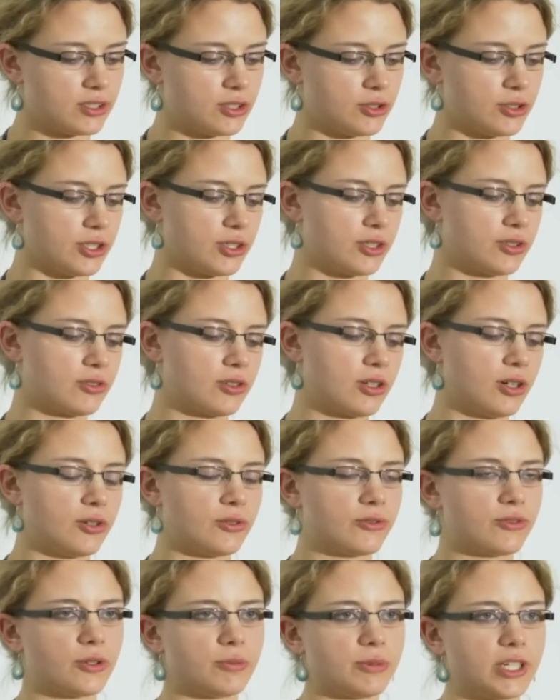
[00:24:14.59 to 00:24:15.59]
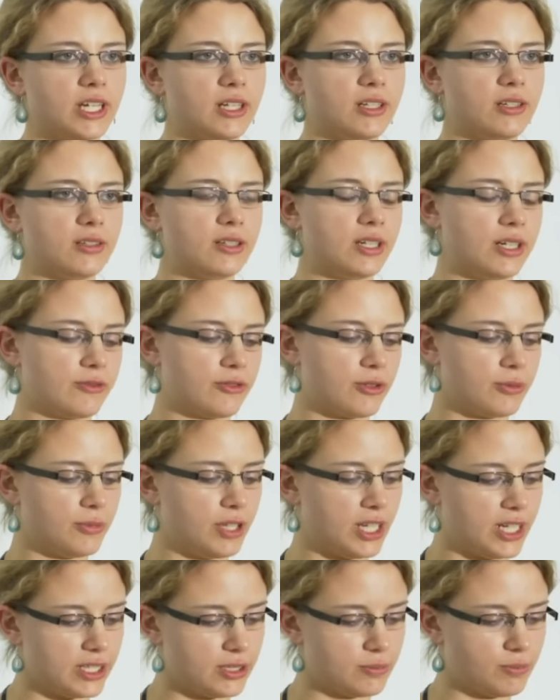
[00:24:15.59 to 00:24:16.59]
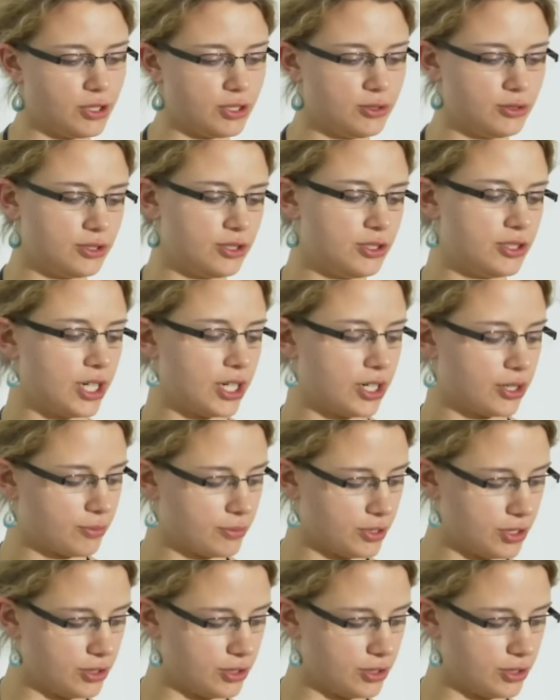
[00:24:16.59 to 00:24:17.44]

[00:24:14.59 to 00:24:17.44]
so you go from yellow, from light blue to dark